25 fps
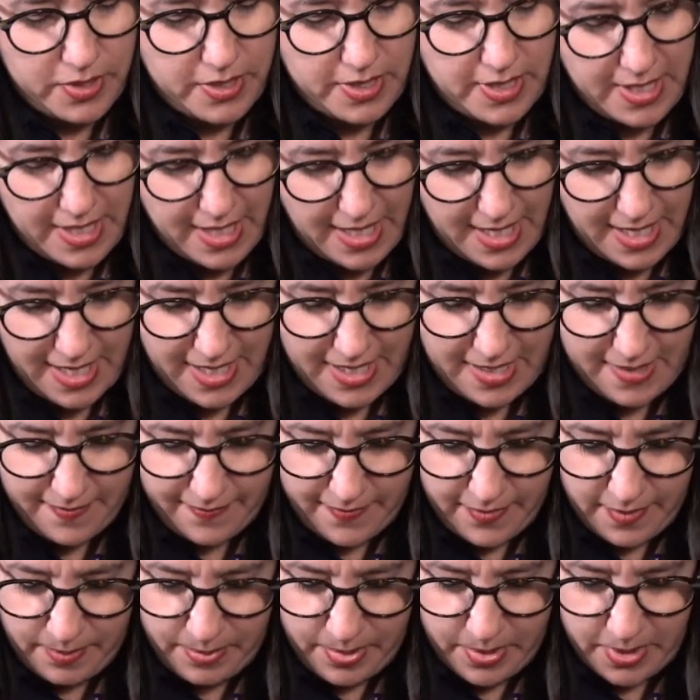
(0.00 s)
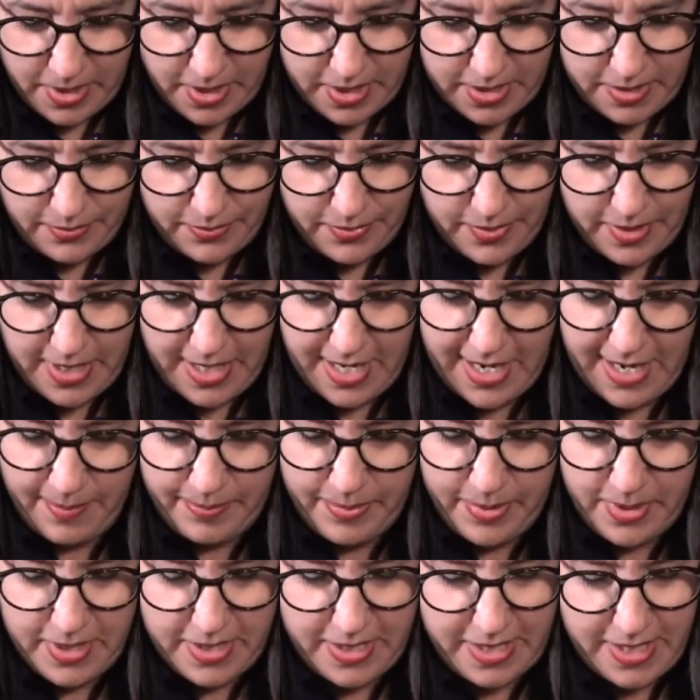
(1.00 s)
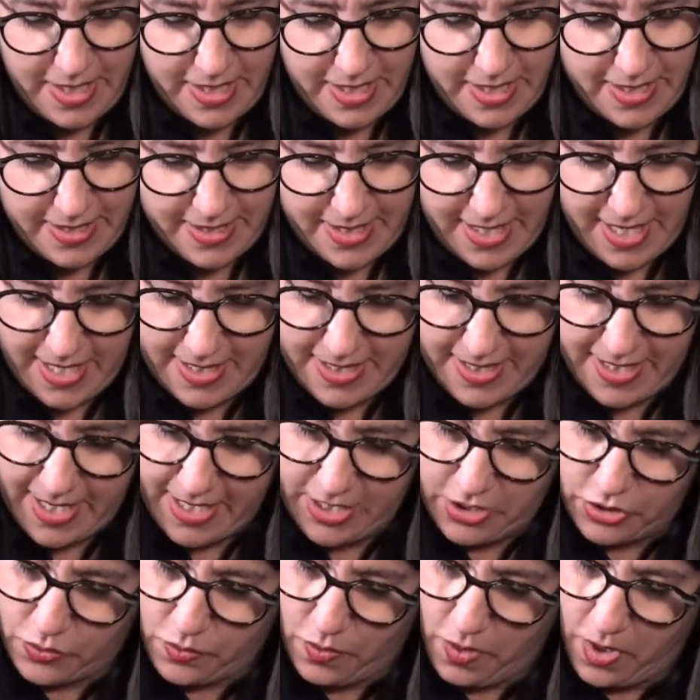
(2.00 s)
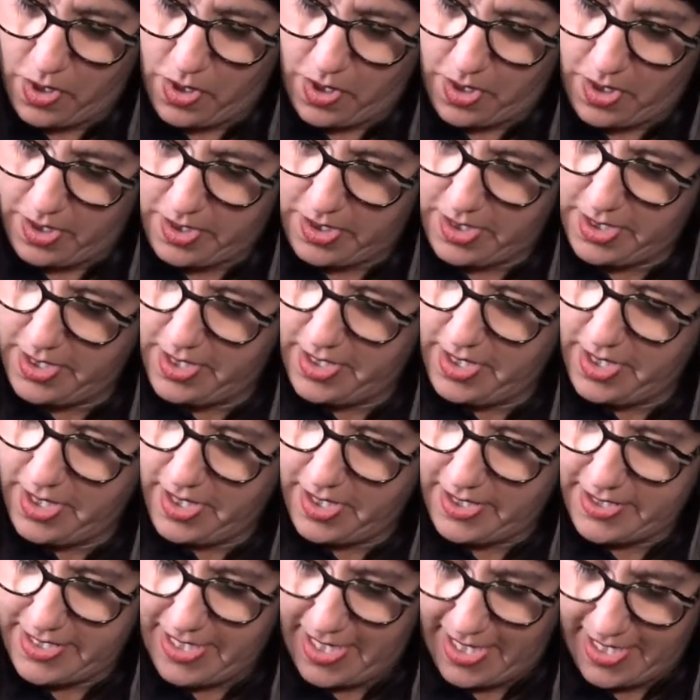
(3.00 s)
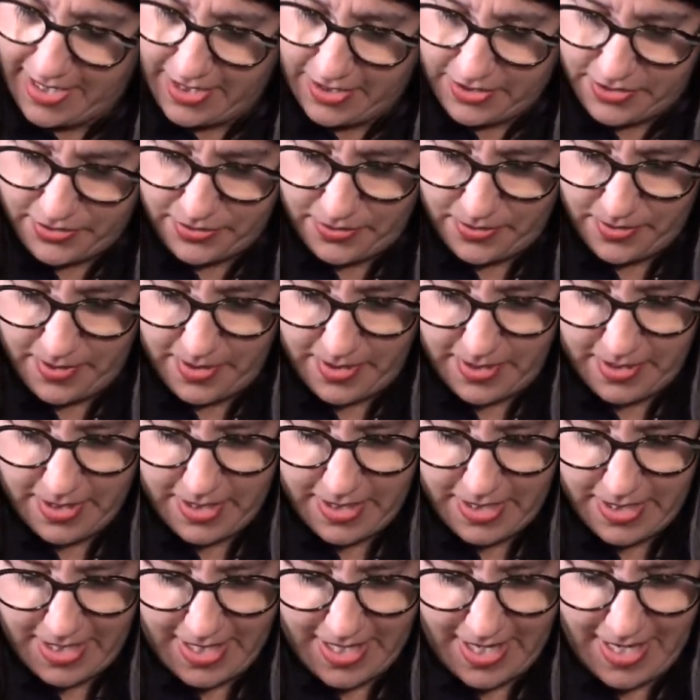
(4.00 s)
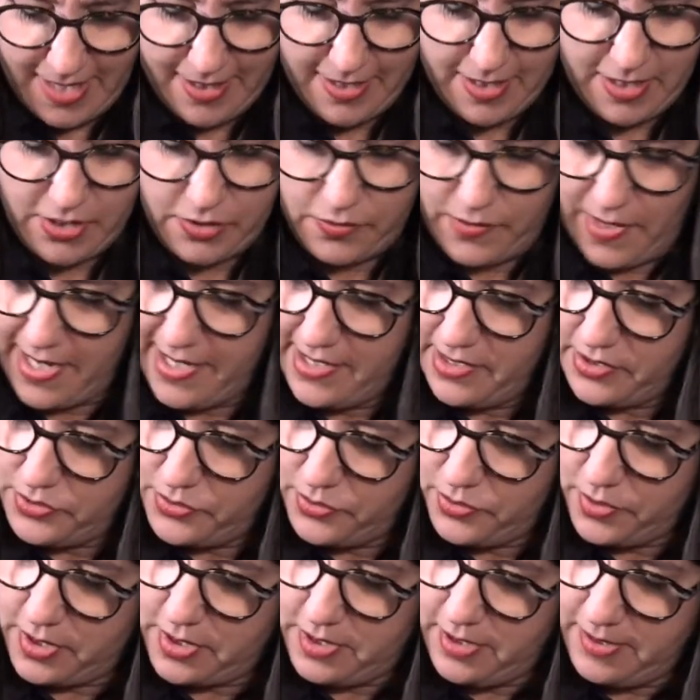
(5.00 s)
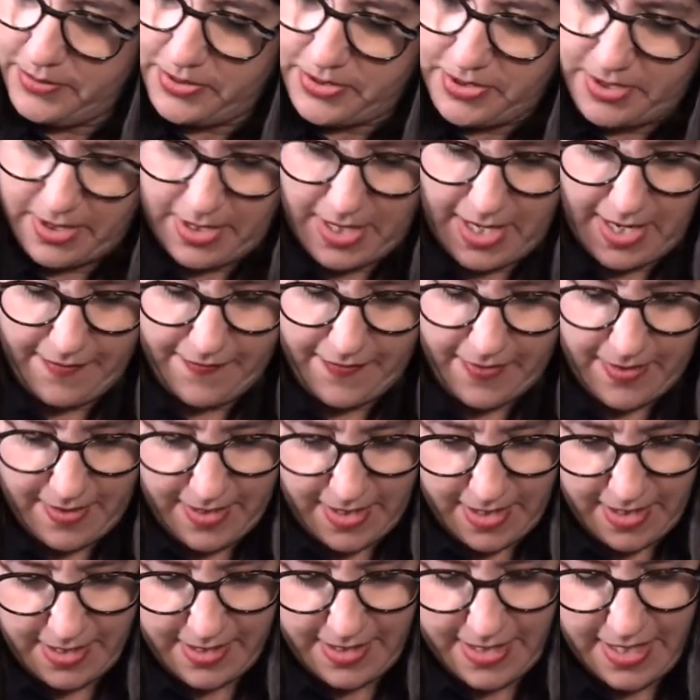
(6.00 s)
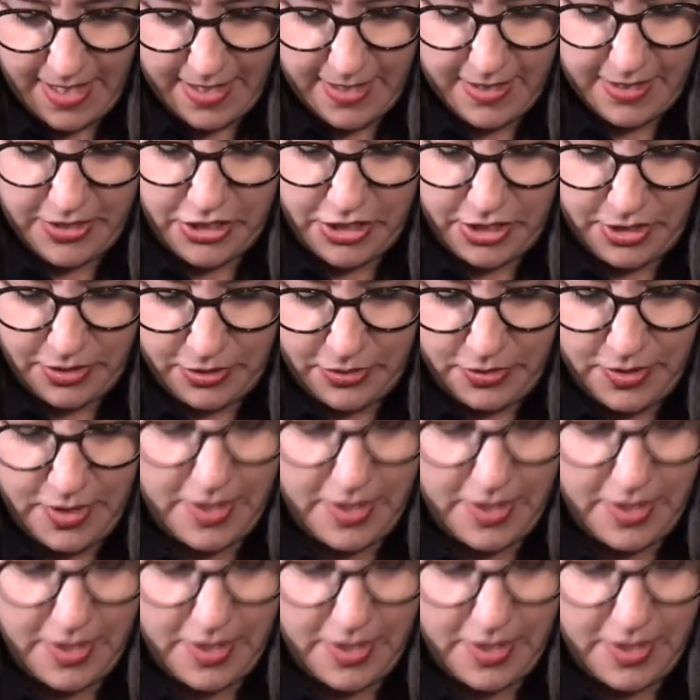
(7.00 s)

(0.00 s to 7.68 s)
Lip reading: the end of the book, what happens is that they draw a dinosaur and the dinosaur comes to life, and the children